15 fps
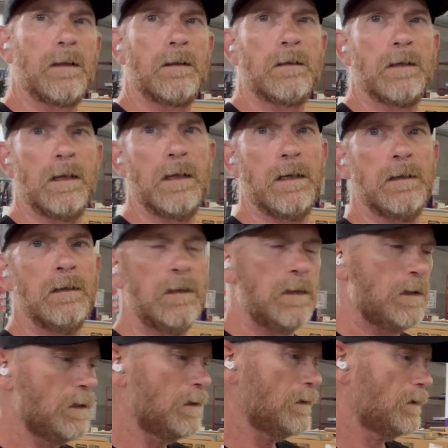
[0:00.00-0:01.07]
of the day,
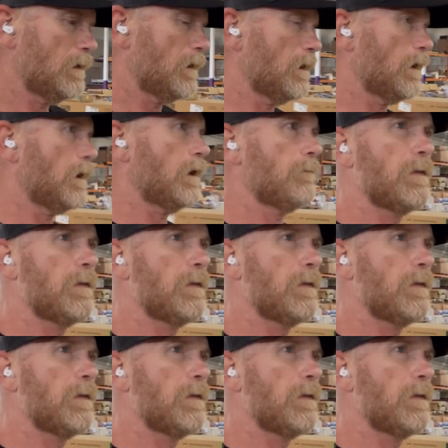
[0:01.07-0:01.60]
uh,